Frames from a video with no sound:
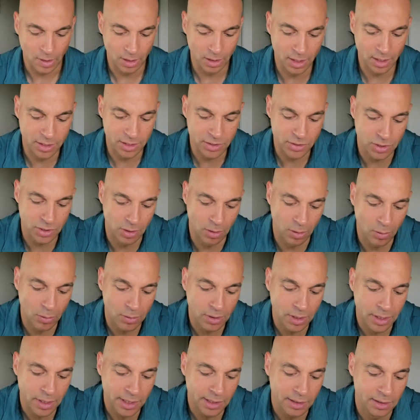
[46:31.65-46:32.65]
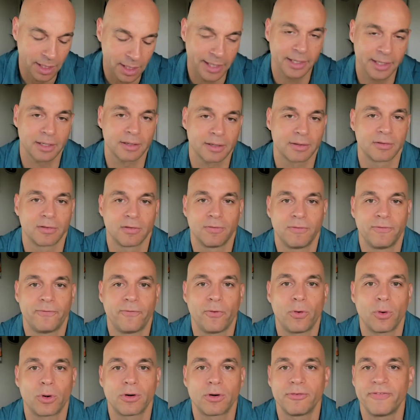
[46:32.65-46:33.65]
There's only like
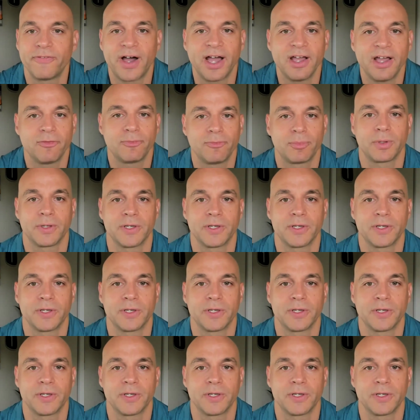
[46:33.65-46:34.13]
4 or 5